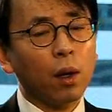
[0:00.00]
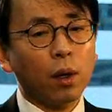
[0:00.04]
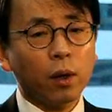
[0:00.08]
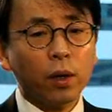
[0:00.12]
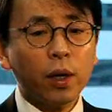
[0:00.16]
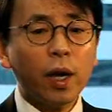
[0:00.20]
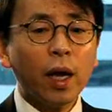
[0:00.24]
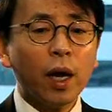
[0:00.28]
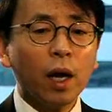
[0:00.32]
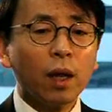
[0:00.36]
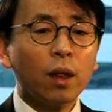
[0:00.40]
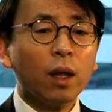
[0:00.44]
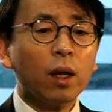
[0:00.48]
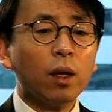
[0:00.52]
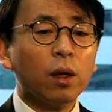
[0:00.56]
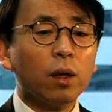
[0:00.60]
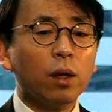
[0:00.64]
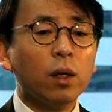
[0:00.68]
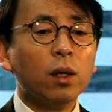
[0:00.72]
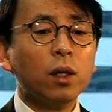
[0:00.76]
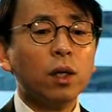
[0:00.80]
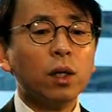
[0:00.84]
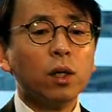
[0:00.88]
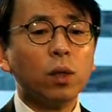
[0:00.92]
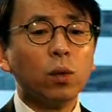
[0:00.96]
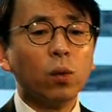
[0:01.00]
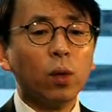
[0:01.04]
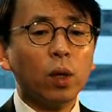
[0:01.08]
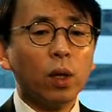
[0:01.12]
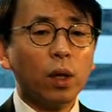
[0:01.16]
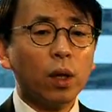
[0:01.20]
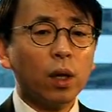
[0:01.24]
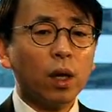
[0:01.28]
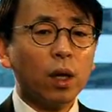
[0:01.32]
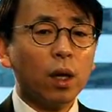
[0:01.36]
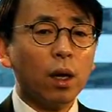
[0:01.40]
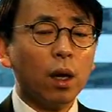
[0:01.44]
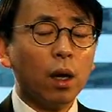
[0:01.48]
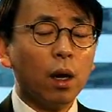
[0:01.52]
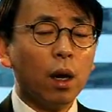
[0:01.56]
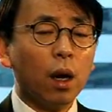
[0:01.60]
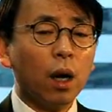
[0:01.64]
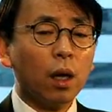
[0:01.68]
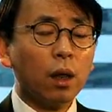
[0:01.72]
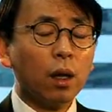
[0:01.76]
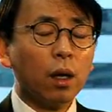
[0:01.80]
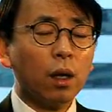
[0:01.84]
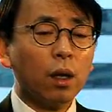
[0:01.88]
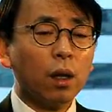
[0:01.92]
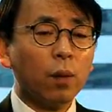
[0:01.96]
Yeah, I think that this is what I
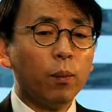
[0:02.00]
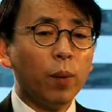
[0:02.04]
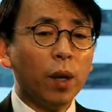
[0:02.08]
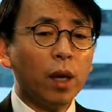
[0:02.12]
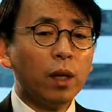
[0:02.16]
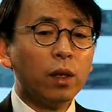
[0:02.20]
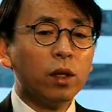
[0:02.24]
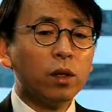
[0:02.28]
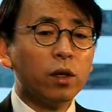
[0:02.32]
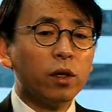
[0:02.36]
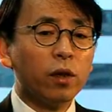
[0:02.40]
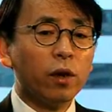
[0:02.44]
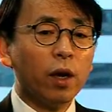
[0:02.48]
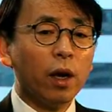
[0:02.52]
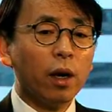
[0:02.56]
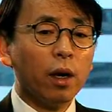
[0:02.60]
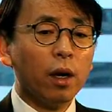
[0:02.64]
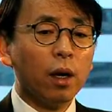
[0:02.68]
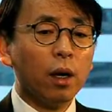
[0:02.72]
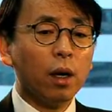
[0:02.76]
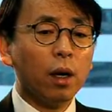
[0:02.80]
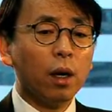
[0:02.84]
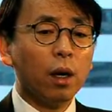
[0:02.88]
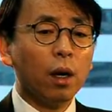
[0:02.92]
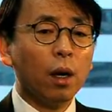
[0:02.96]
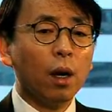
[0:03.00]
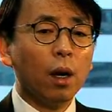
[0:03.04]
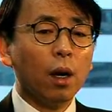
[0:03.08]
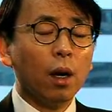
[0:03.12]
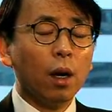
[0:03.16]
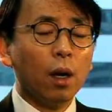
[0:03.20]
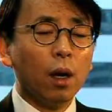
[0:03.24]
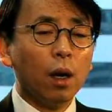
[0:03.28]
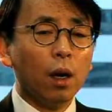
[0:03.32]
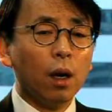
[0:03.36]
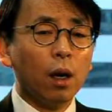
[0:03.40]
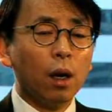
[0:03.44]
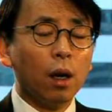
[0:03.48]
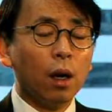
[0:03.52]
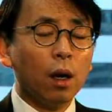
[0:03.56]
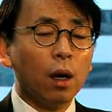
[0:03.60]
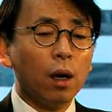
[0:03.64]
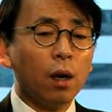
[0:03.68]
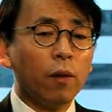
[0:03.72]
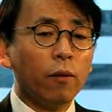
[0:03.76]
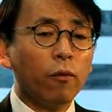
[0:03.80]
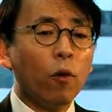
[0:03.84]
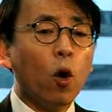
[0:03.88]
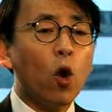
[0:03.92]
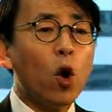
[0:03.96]
think the political
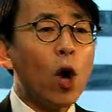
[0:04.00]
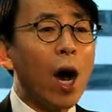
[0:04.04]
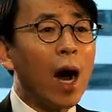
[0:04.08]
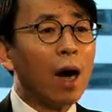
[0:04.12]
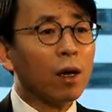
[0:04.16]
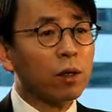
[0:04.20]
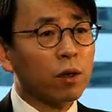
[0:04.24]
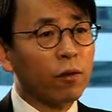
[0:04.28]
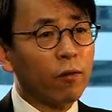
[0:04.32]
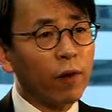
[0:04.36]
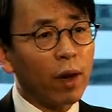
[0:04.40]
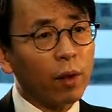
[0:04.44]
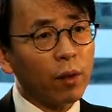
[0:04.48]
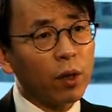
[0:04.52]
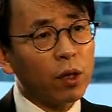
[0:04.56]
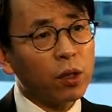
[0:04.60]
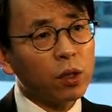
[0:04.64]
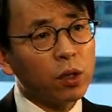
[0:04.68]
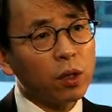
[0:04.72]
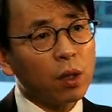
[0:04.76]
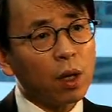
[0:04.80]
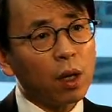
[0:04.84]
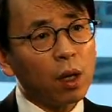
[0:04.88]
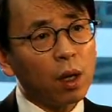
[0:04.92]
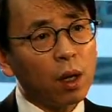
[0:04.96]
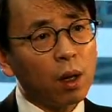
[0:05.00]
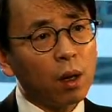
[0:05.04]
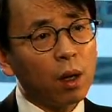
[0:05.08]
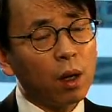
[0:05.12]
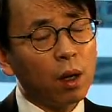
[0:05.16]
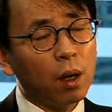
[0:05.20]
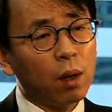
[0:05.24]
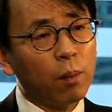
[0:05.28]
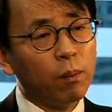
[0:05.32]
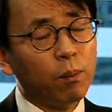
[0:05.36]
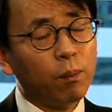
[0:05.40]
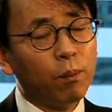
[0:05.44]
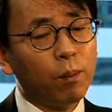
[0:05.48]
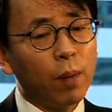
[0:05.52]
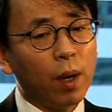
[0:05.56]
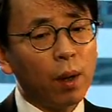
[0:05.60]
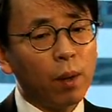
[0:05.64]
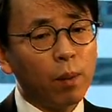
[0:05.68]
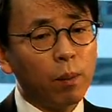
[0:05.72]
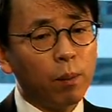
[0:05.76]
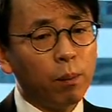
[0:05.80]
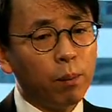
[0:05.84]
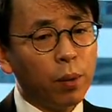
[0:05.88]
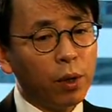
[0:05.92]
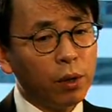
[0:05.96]
fallout from this
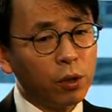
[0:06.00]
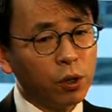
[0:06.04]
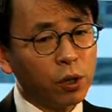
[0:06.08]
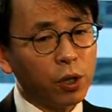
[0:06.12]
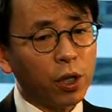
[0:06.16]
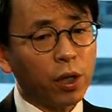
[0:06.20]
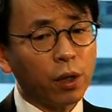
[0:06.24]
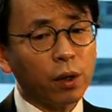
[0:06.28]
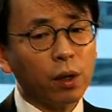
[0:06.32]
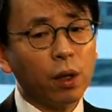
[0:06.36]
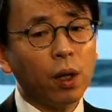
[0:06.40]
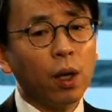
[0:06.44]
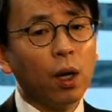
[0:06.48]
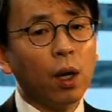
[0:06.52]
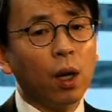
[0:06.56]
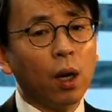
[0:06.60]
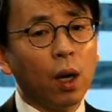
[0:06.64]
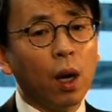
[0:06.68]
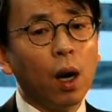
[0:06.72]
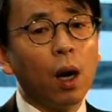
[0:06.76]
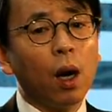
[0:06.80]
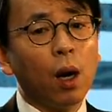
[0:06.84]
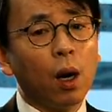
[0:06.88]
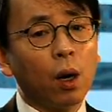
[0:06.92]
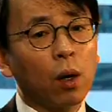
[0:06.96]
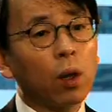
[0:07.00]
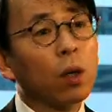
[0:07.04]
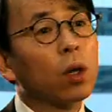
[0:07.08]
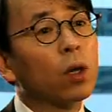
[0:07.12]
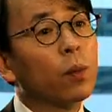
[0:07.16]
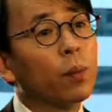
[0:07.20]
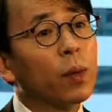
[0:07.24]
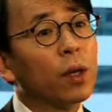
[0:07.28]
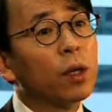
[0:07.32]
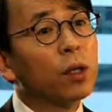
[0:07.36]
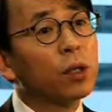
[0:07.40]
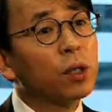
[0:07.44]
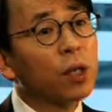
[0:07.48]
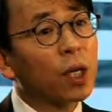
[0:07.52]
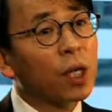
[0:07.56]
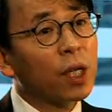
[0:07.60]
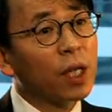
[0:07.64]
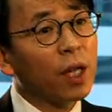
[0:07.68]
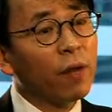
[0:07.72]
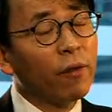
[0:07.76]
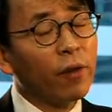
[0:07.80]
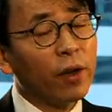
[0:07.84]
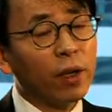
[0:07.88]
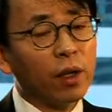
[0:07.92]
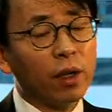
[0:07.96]
bursting could be
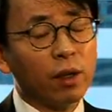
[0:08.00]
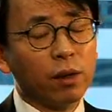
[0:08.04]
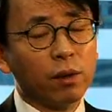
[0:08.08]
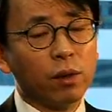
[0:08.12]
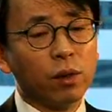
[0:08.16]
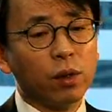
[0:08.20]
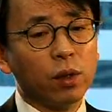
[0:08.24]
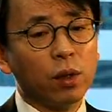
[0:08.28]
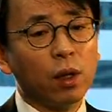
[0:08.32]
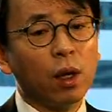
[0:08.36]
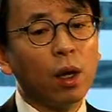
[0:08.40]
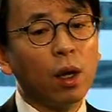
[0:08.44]
significant,